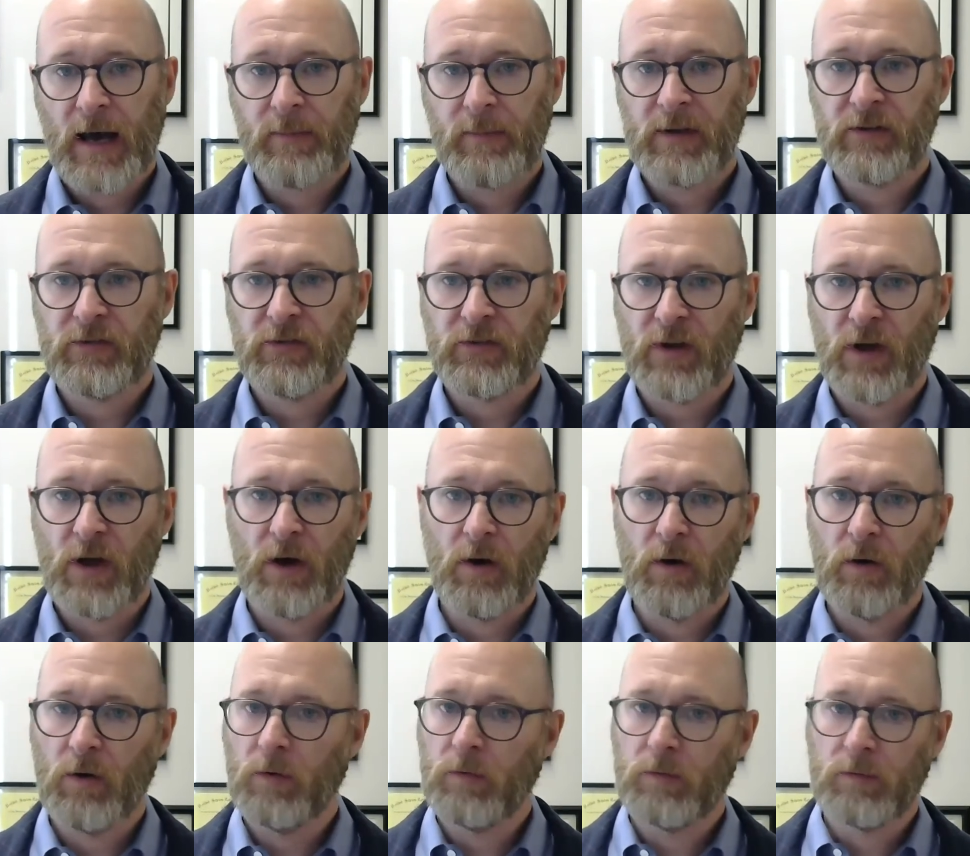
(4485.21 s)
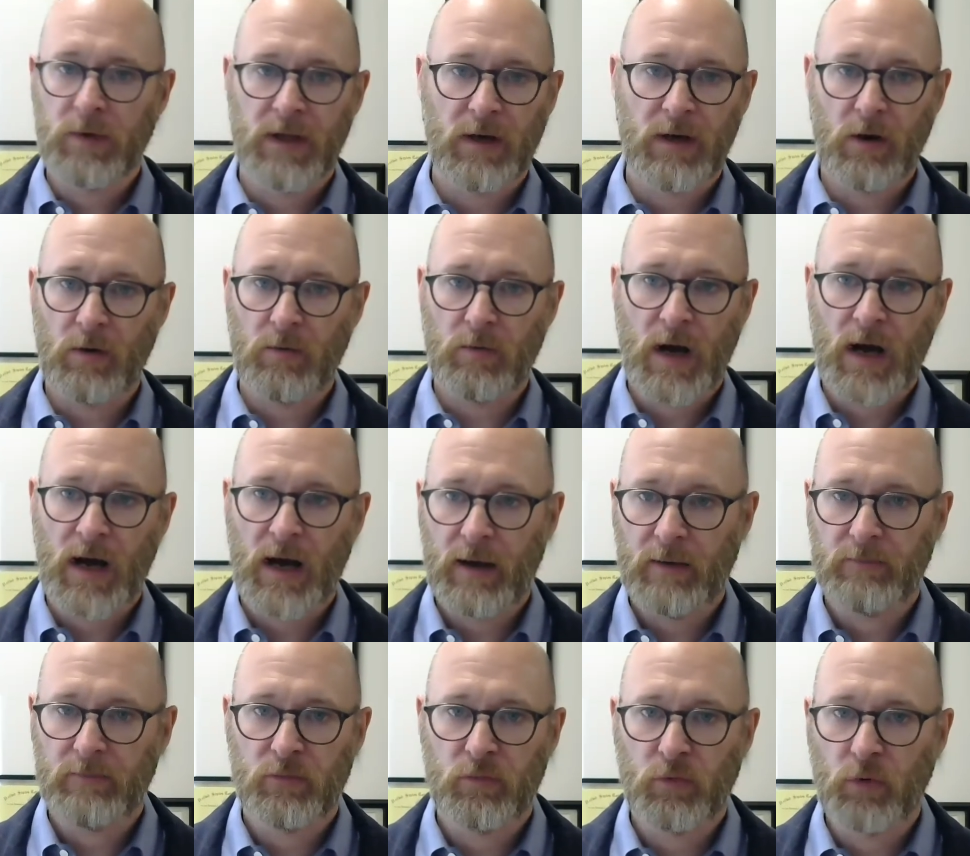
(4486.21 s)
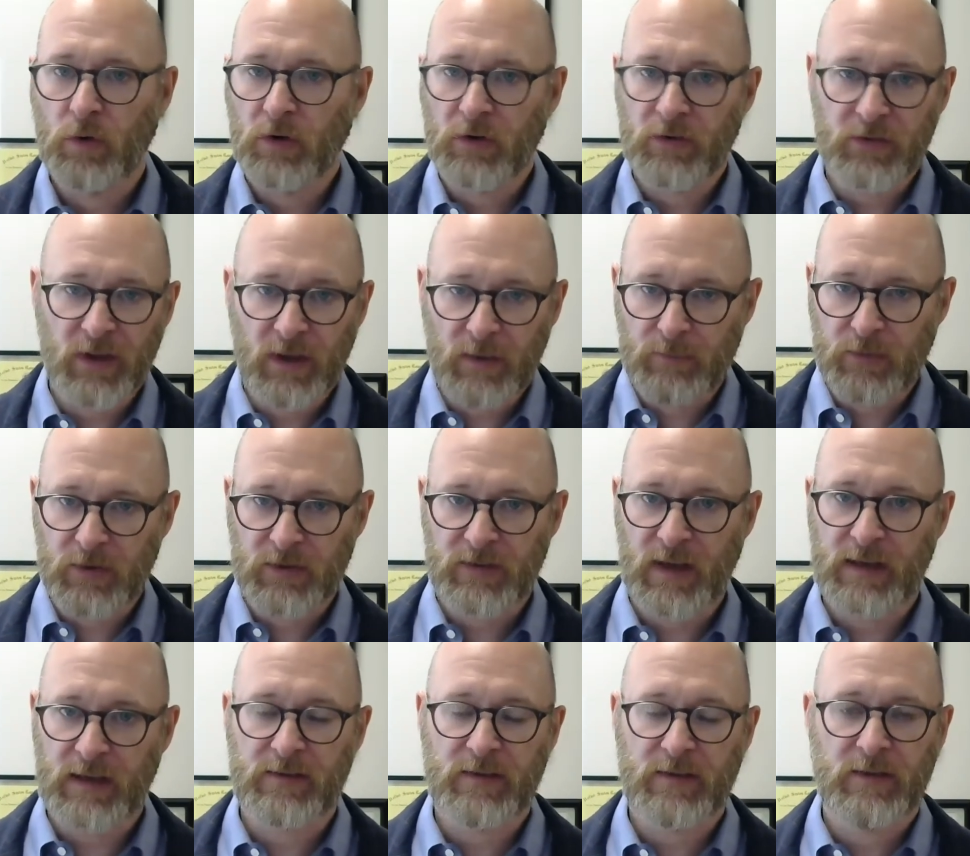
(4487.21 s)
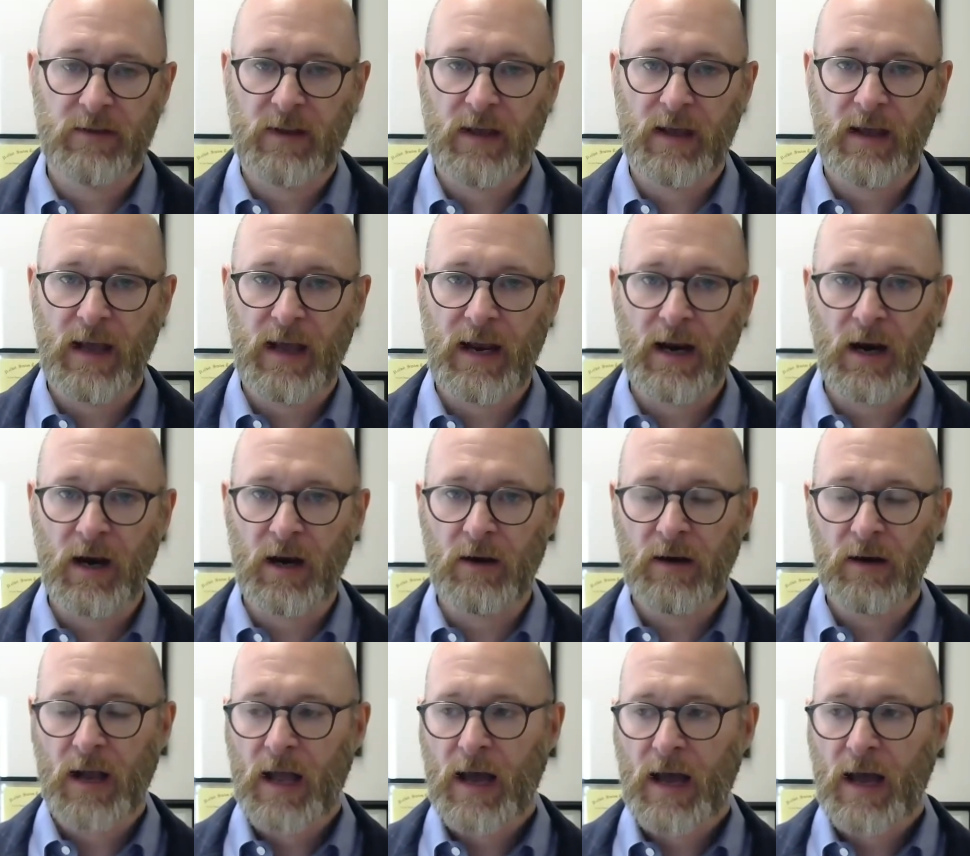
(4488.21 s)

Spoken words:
And so, rules to protect the air